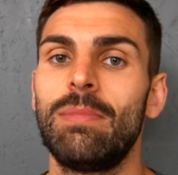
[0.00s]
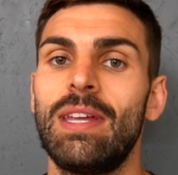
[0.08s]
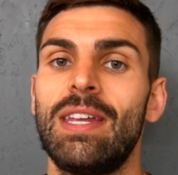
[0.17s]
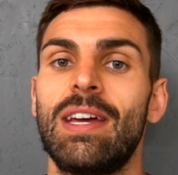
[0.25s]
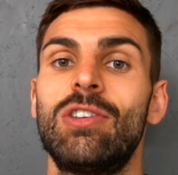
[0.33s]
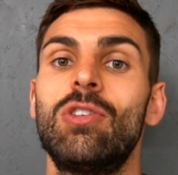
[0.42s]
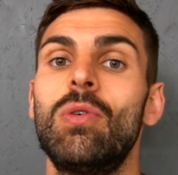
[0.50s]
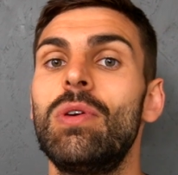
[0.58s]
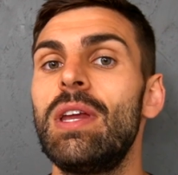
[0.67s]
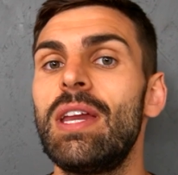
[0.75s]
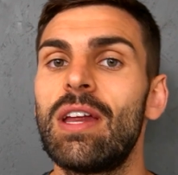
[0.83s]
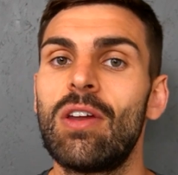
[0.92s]
media don't
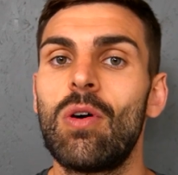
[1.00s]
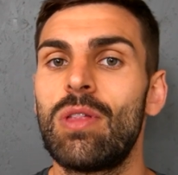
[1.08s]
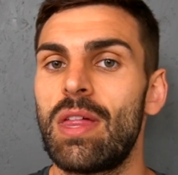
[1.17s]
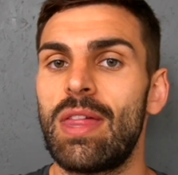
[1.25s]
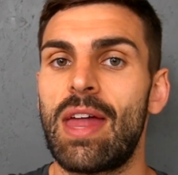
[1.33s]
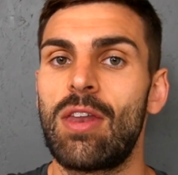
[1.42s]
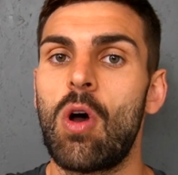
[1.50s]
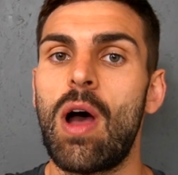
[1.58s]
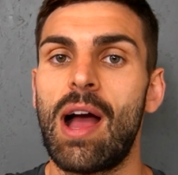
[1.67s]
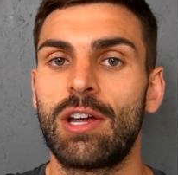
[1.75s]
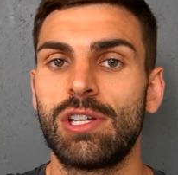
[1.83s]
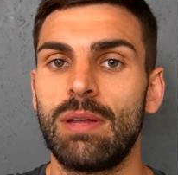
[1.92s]
need to know that they're not
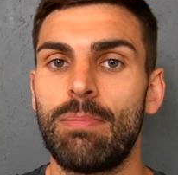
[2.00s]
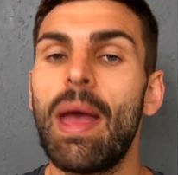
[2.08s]
actually